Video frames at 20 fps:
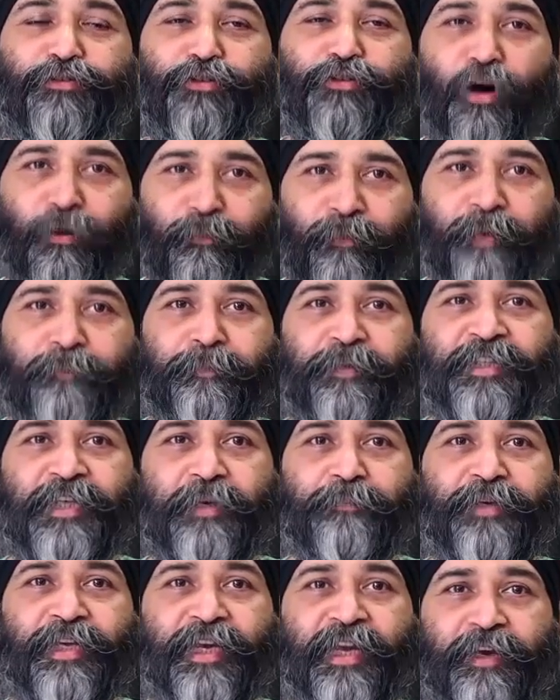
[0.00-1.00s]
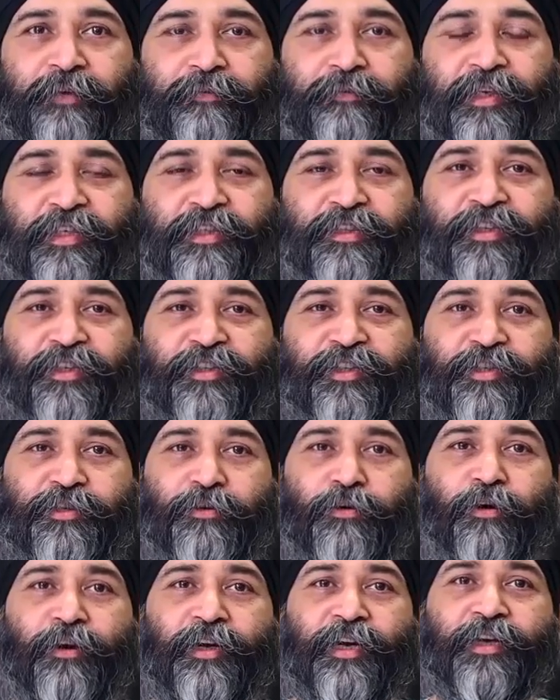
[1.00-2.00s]
normal Punjabi language, this is
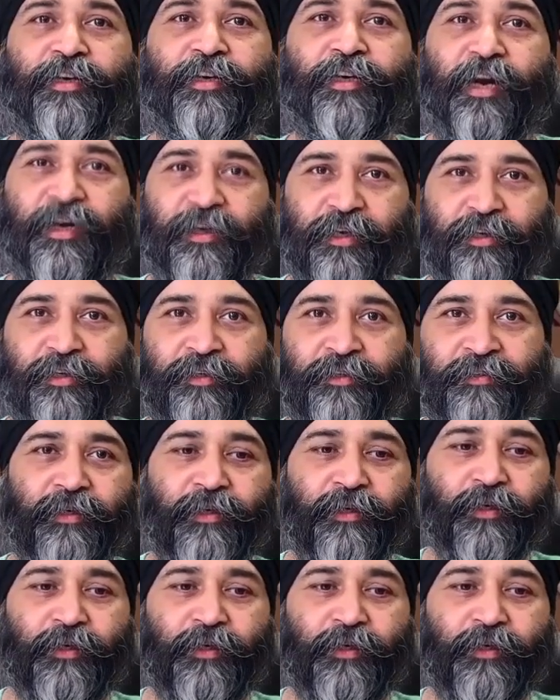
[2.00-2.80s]
called a tata.